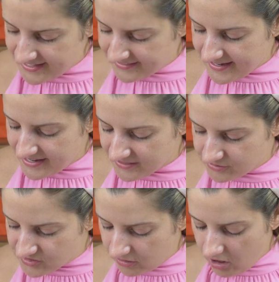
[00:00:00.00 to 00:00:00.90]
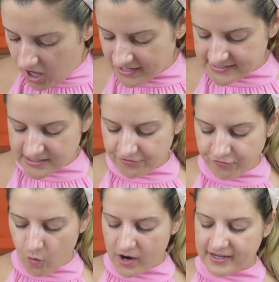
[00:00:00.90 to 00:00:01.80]
thing that I use a lot
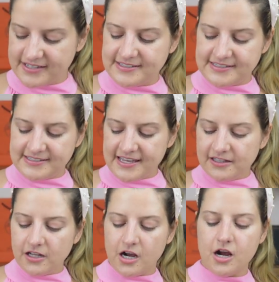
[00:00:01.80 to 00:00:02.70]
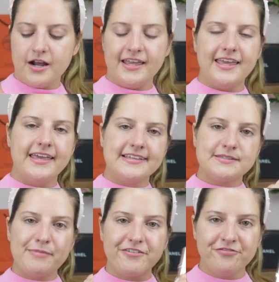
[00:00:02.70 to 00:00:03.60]
for concealer
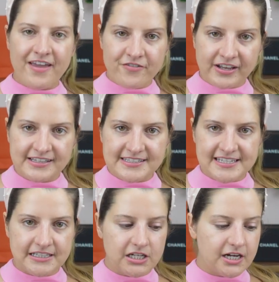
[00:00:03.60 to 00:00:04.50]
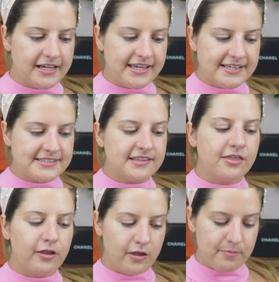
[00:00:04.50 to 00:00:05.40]
is, my favorite concealer is
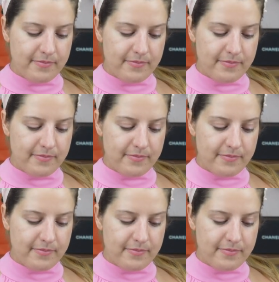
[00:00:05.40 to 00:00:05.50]
the La